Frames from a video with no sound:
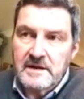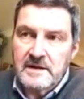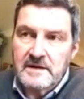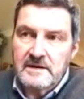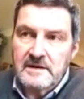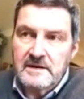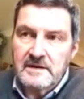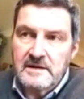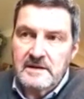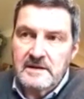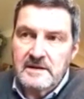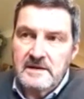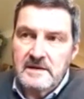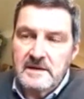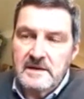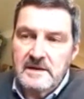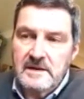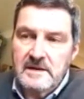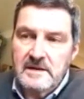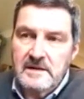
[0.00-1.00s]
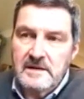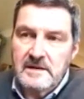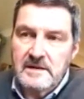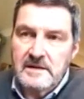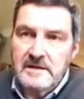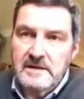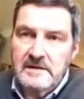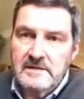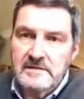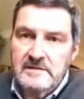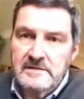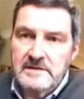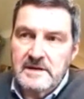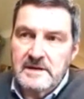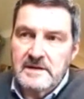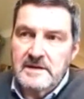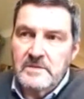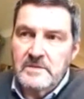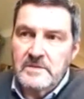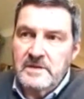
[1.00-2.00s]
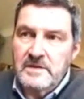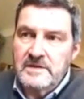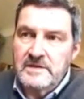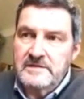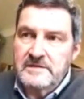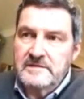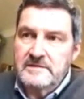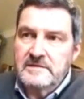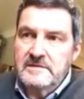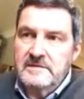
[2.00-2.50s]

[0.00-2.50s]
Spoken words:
and the dealing with